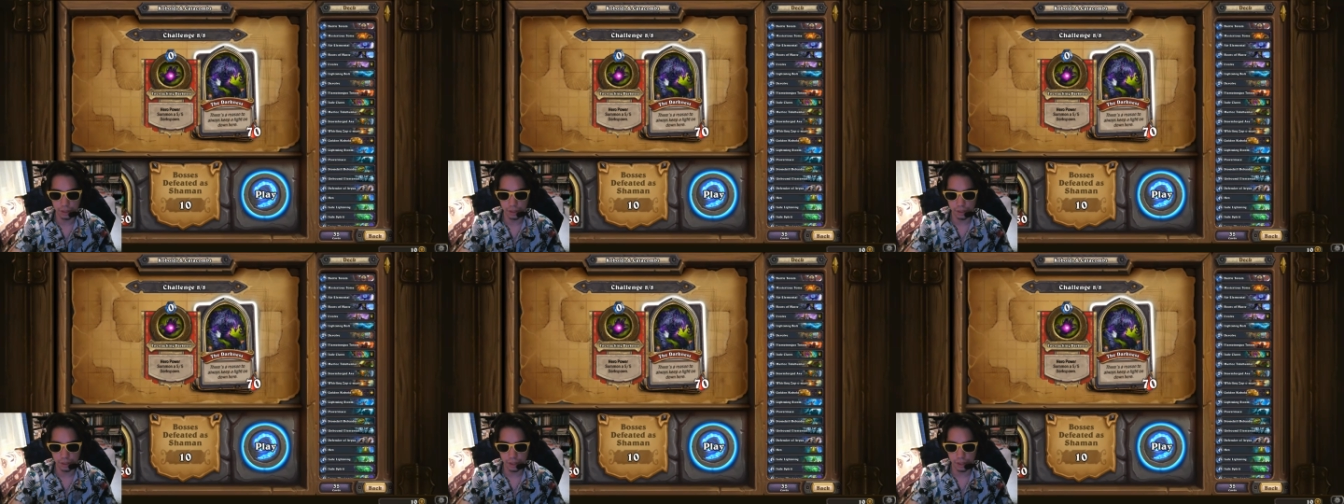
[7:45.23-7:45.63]

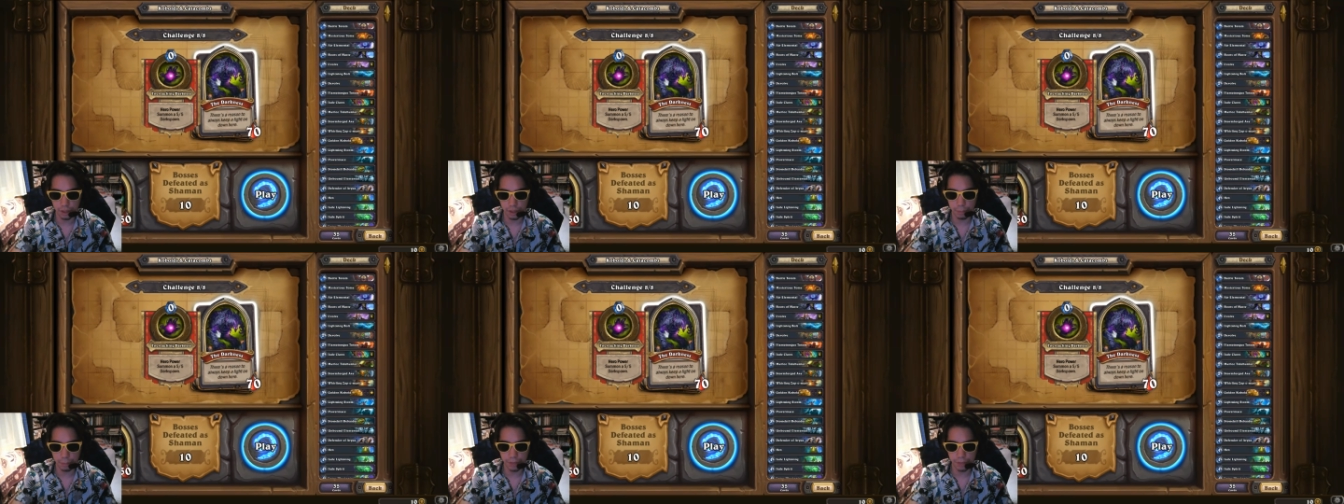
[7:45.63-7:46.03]
Hero
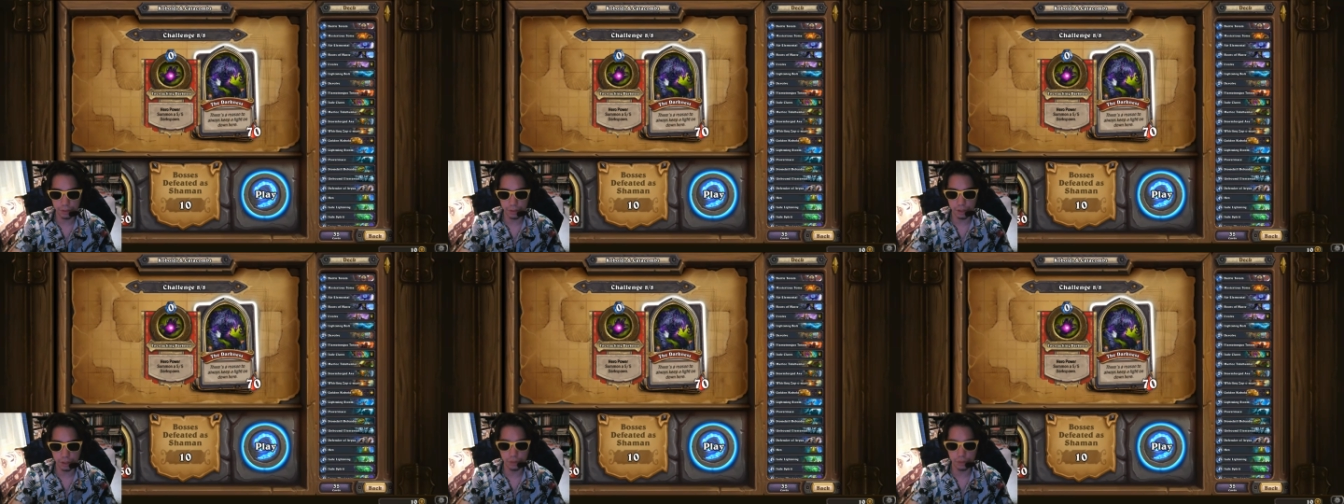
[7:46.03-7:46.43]
power
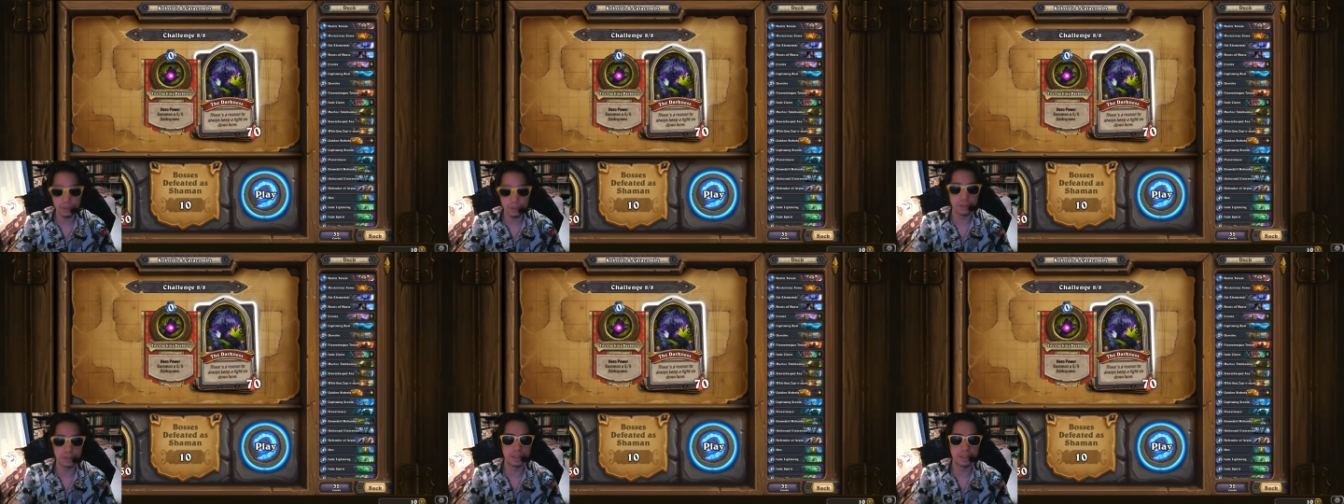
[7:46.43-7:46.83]
cost
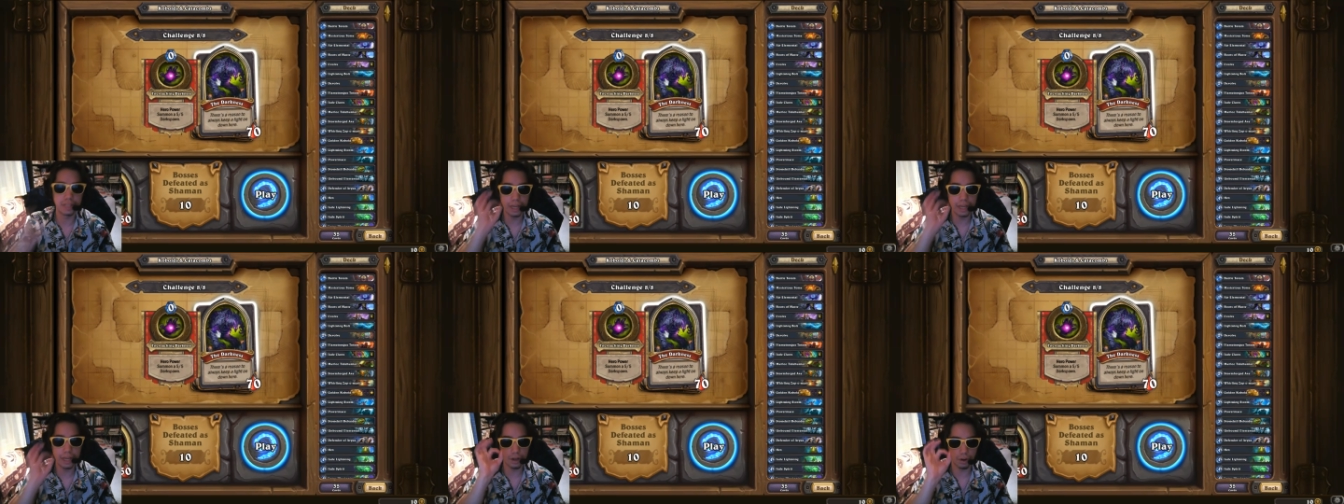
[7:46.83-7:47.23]

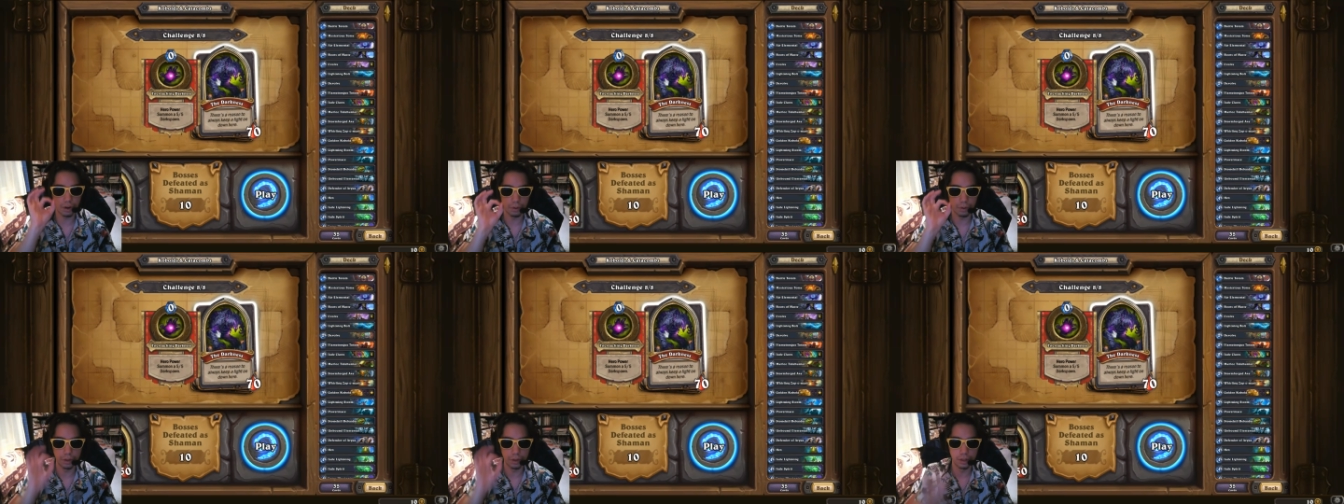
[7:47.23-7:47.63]
zero.